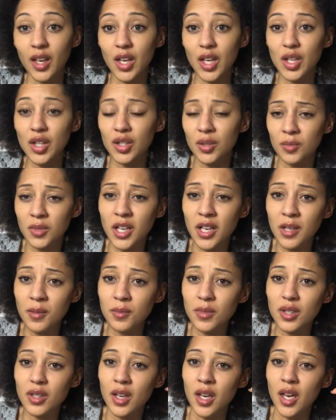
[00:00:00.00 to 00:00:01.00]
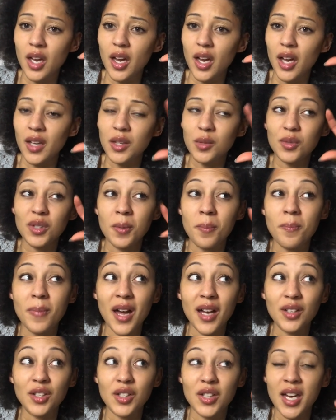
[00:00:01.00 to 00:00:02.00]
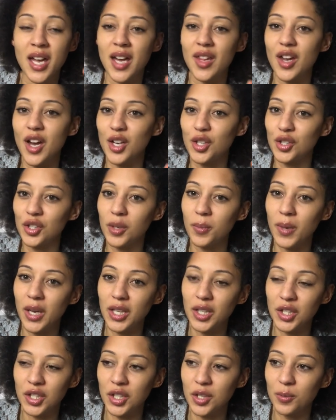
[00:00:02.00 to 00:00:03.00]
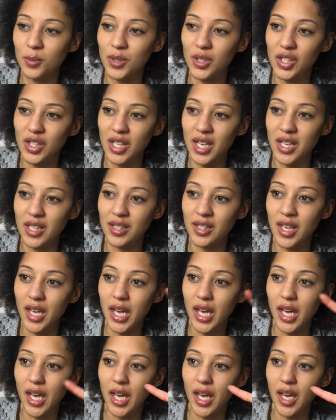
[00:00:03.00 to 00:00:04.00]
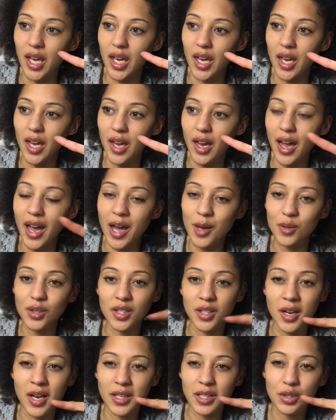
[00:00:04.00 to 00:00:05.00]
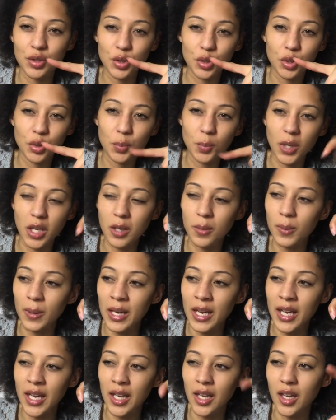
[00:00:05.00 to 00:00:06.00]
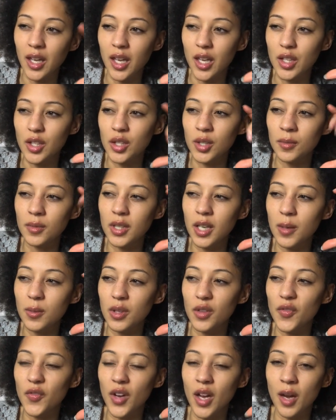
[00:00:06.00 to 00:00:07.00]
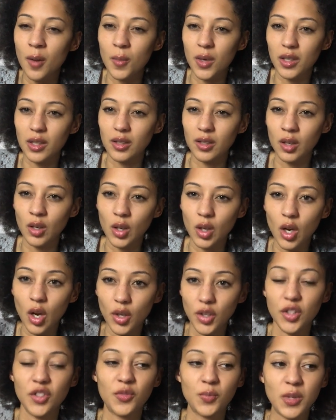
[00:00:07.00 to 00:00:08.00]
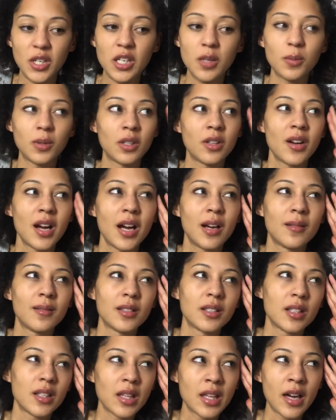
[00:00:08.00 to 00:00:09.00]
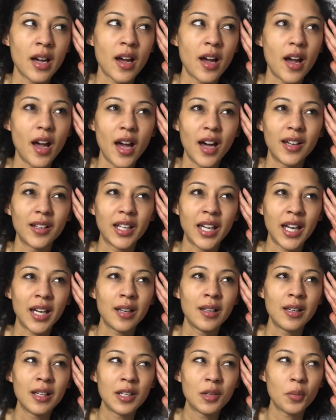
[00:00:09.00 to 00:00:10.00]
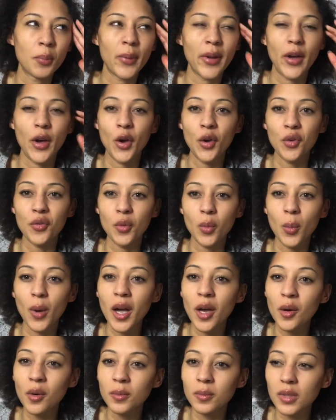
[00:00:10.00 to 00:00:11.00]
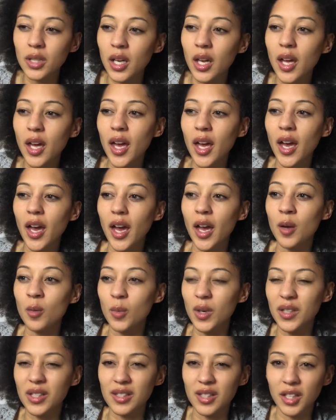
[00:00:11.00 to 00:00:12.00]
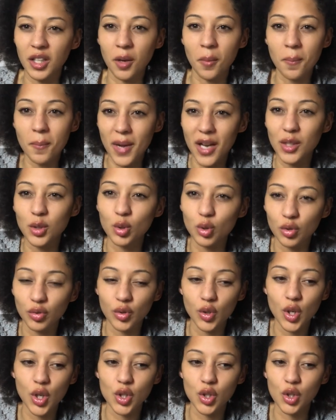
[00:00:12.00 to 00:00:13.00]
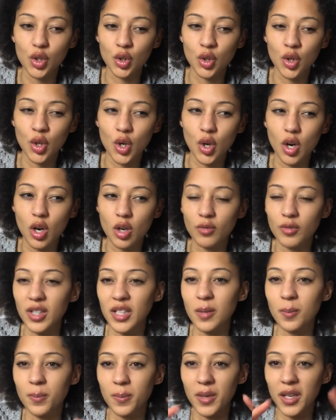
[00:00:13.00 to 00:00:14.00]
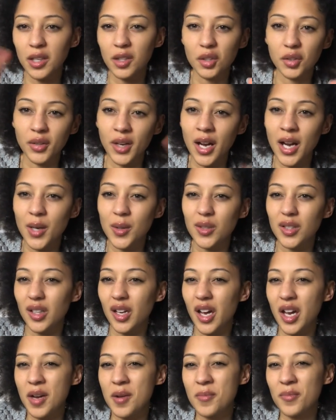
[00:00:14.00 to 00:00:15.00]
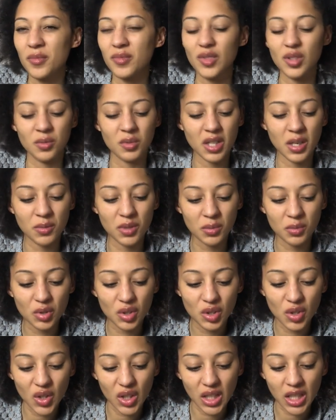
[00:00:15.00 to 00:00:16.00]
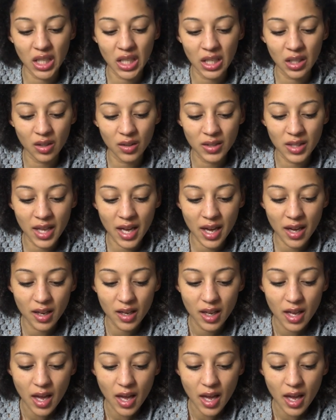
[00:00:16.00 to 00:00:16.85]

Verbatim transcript: Sometimes, and there was a badge there that I should have picked up which says outside is too peoply. Sometimes I find when there's a lot of people around that I get a little bit overwhelmed, and when there's like a mad crush or a really big crowd, sometimes I'm just not keen on that.